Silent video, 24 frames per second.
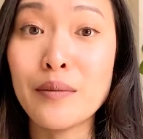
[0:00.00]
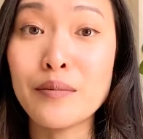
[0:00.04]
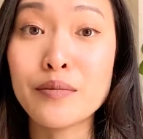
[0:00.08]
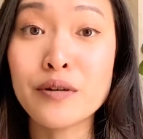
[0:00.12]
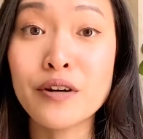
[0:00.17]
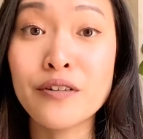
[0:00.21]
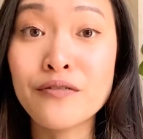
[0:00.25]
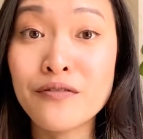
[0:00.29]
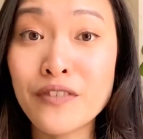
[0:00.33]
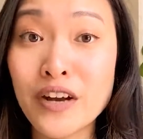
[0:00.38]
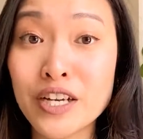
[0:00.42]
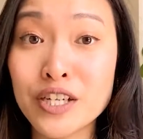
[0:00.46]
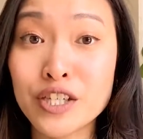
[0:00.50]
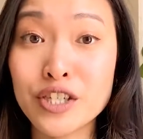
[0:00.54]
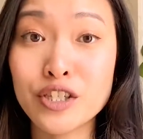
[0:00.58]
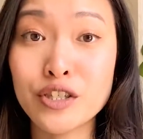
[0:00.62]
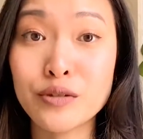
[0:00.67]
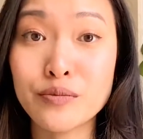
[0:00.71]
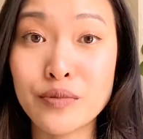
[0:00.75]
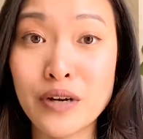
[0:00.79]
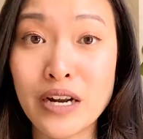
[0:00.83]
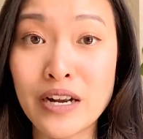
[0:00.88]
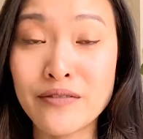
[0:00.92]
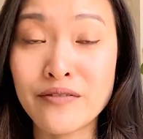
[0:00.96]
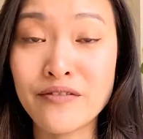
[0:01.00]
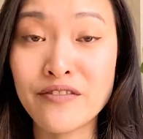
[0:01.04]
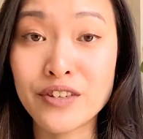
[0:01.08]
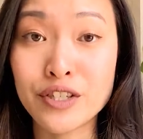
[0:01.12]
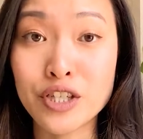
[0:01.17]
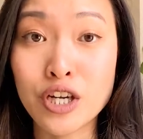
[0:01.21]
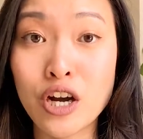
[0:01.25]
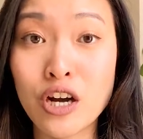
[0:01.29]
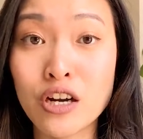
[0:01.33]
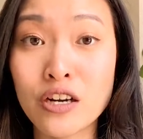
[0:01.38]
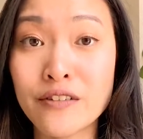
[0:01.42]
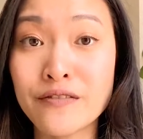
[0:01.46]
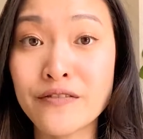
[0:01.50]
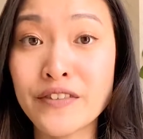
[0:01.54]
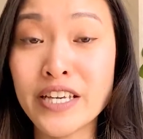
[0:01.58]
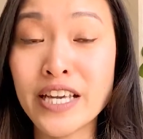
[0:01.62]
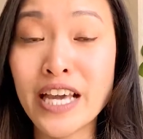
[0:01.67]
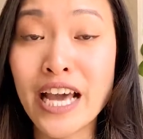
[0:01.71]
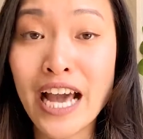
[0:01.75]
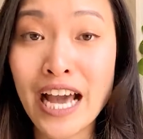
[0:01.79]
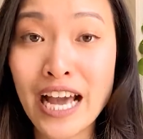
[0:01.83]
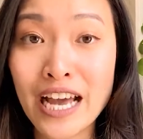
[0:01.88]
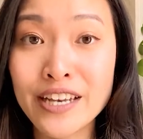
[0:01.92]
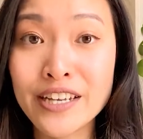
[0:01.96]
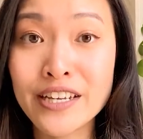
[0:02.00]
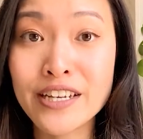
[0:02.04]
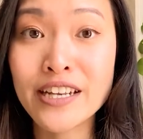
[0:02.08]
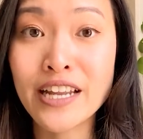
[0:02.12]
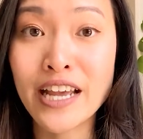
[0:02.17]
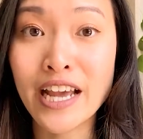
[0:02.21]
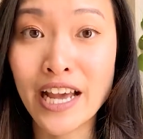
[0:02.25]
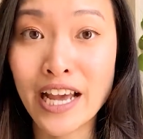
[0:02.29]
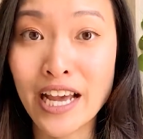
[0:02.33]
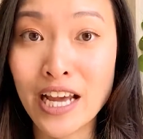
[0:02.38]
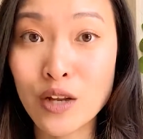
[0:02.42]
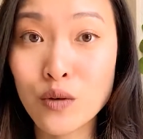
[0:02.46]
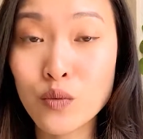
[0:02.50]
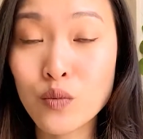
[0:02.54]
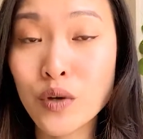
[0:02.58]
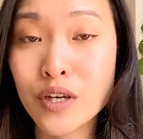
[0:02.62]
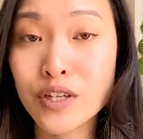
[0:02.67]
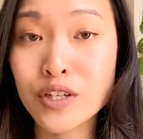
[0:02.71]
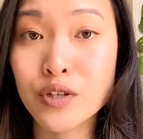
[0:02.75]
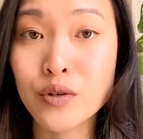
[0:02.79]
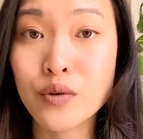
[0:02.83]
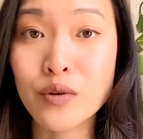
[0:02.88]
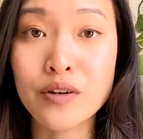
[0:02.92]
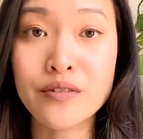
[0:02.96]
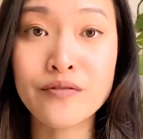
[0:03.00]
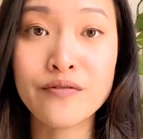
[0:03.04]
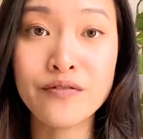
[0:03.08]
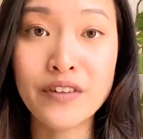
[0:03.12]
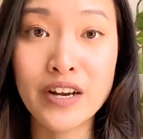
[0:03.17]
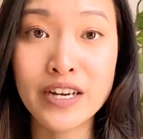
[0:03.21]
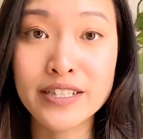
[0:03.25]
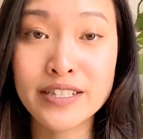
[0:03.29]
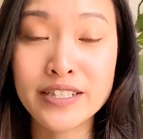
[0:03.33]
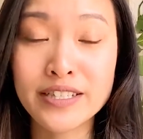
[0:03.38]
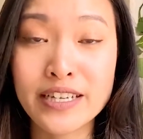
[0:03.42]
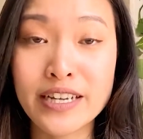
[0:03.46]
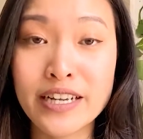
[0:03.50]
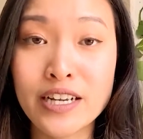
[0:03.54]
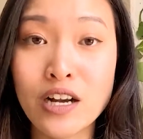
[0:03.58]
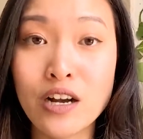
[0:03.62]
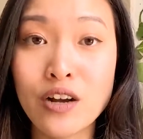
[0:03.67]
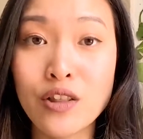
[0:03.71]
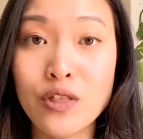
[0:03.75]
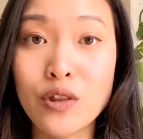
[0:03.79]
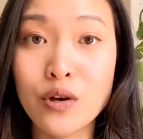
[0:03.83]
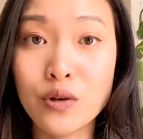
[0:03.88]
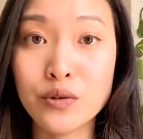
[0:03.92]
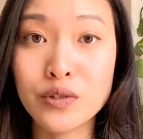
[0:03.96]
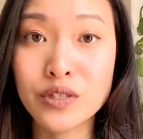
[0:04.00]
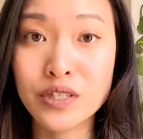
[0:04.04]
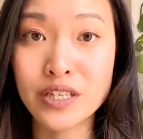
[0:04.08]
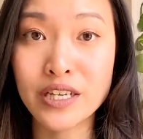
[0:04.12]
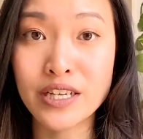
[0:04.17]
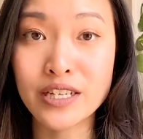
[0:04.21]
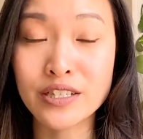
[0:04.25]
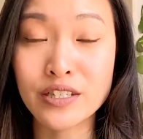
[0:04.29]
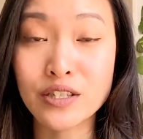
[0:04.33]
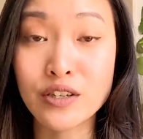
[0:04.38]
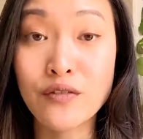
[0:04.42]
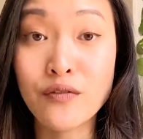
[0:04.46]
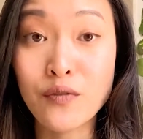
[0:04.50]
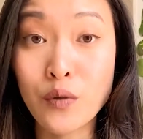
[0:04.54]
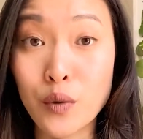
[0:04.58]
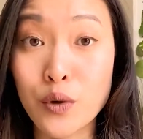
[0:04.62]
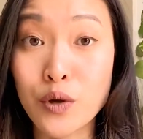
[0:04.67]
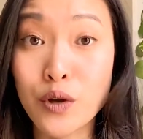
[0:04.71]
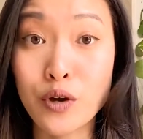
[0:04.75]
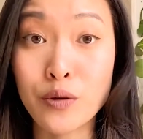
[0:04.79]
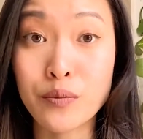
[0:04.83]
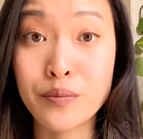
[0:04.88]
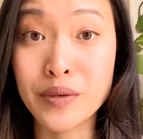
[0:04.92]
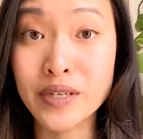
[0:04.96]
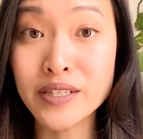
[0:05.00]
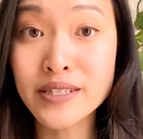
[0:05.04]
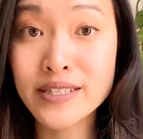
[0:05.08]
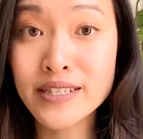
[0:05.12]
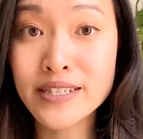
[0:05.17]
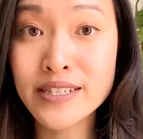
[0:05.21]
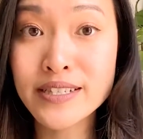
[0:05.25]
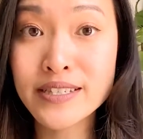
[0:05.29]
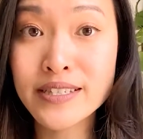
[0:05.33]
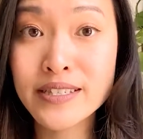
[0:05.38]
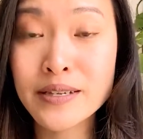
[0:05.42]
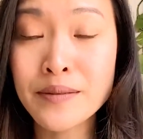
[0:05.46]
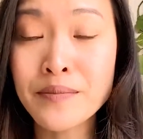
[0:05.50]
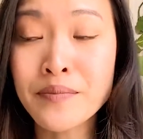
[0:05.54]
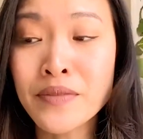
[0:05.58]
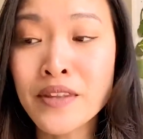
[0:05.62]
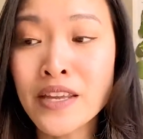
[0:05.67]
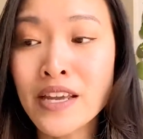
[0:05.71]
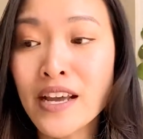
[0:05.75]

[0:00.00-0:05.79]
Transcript: professional brand photography hand in hand when you are investing on those things for your business.